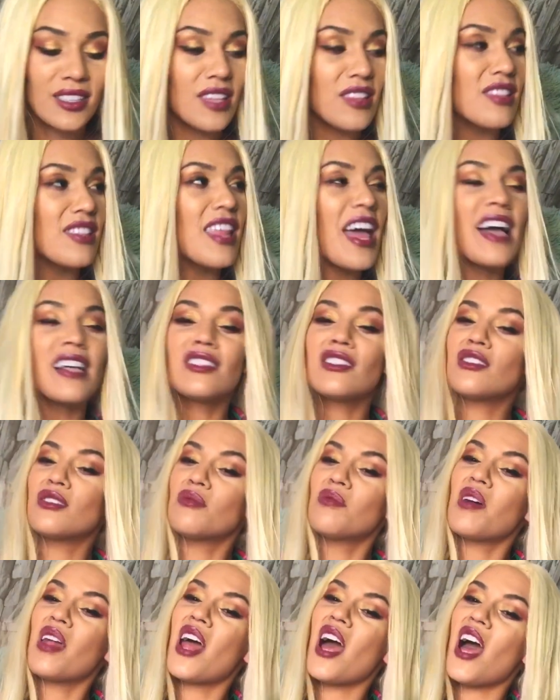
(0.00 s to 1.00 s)
That's
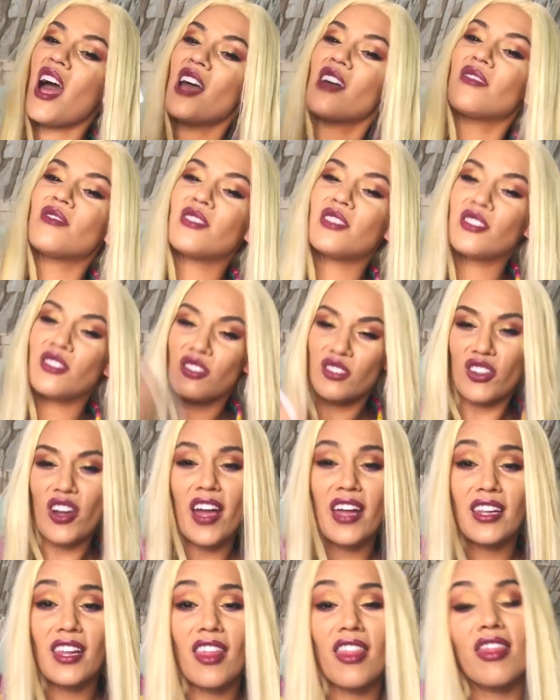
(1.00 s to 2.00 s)
what I was trying
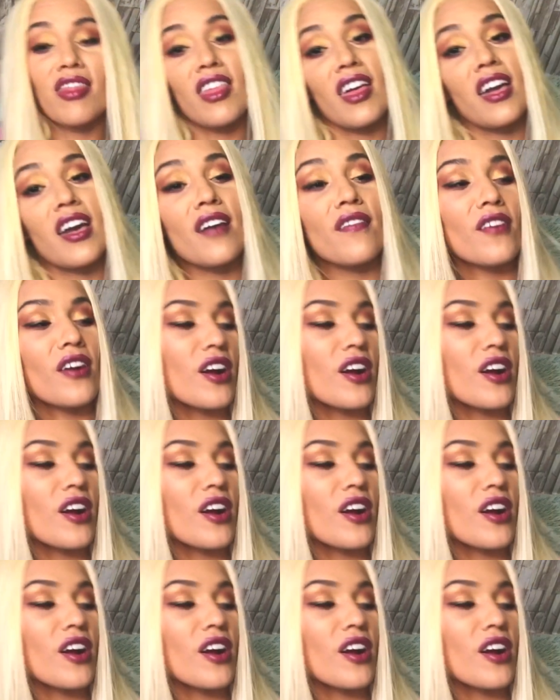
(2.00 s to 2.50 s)
to think of